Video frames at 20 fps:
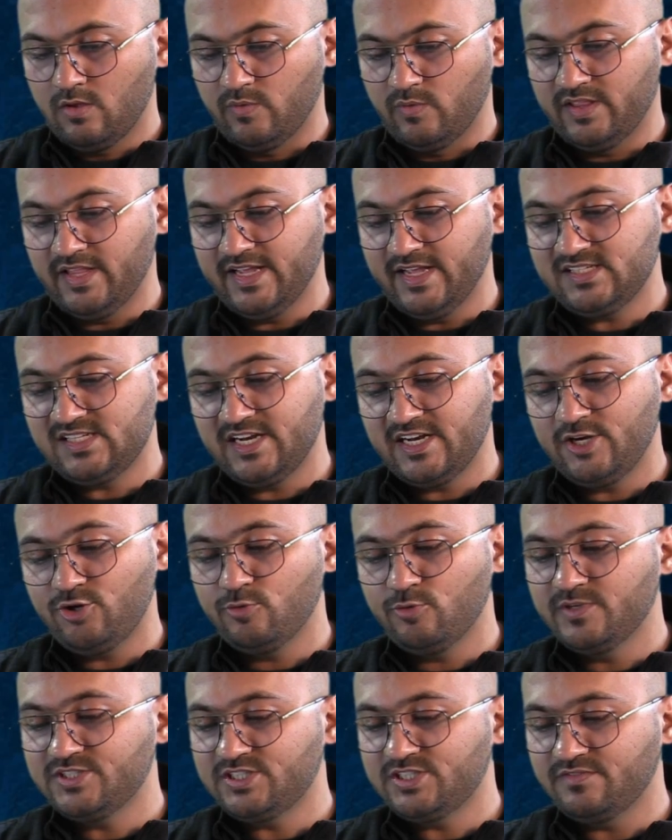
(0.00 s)
When the X-ray
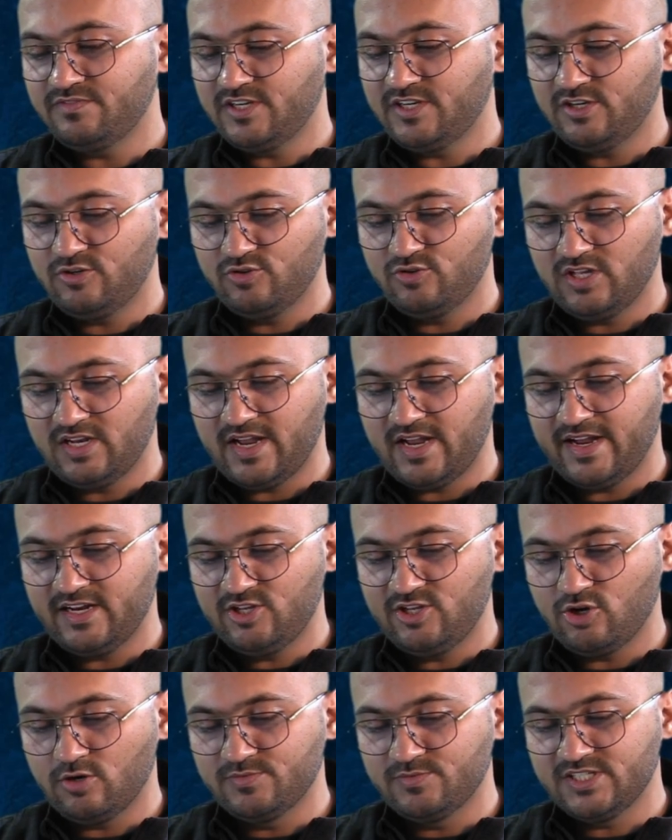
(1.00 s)
tube is shifted to the right,
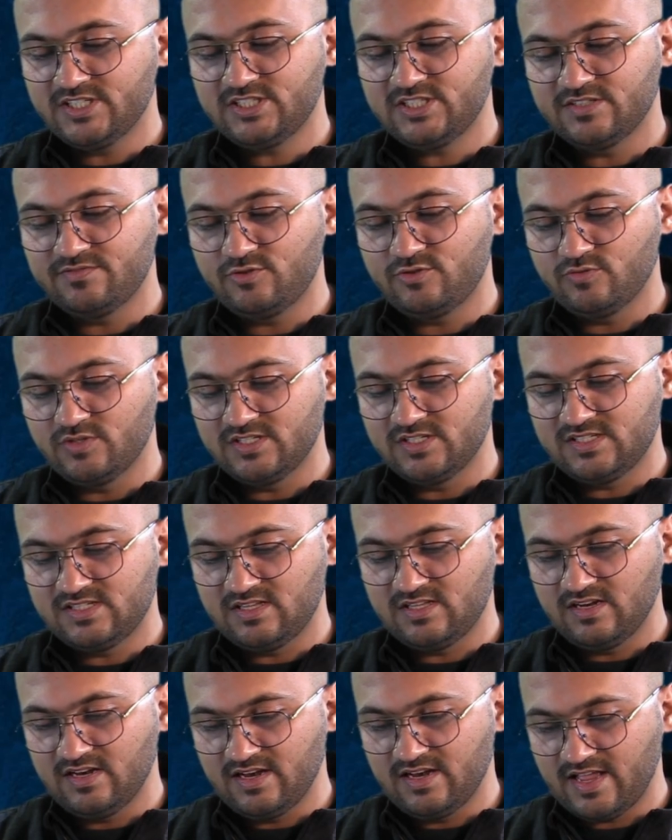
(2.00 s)
the object shifts towards
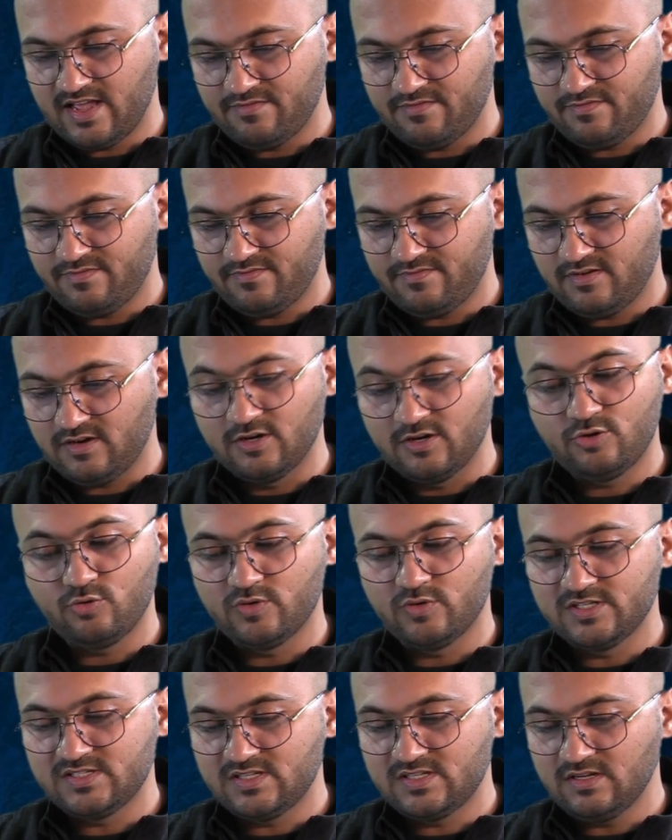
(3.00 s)
the left, uh,
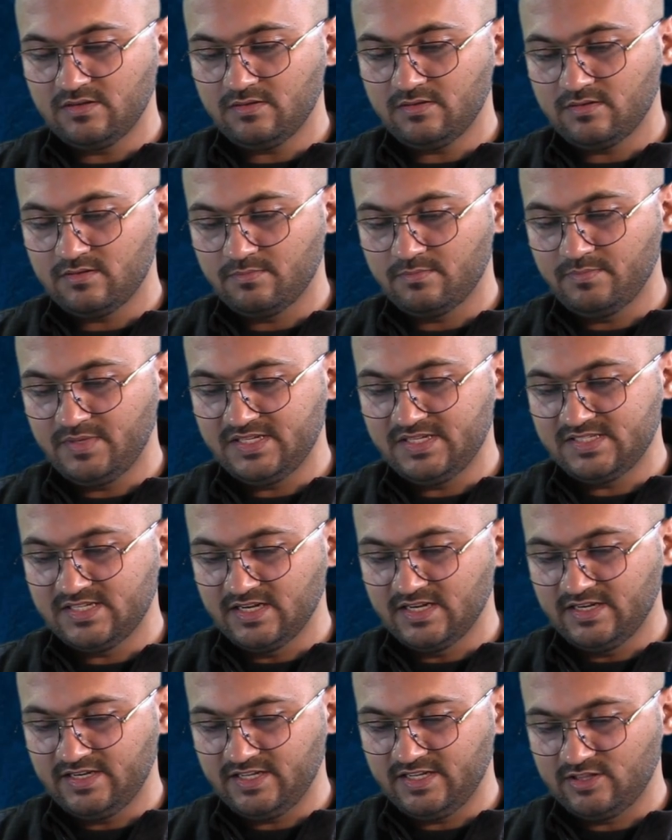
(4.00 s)
towards the
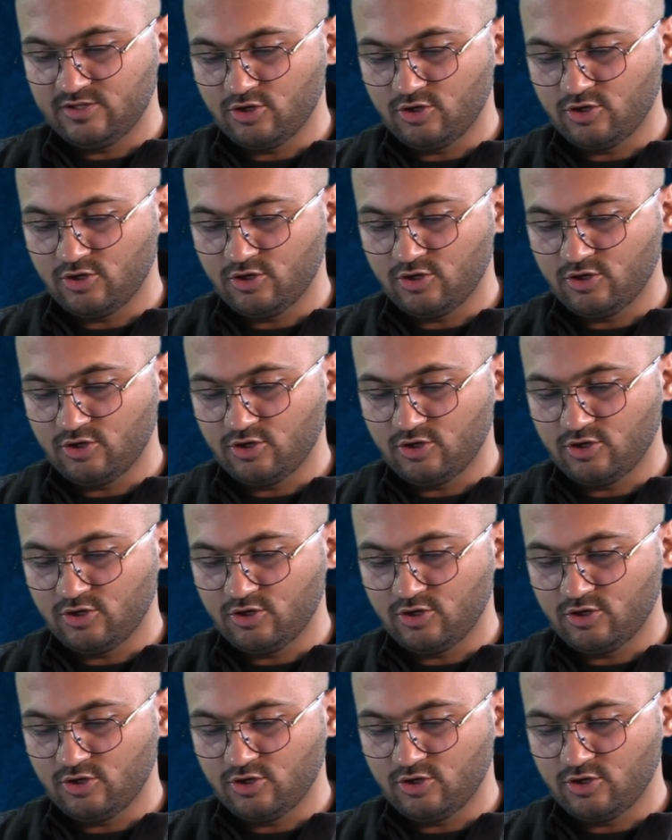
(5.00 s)
mesial teeth.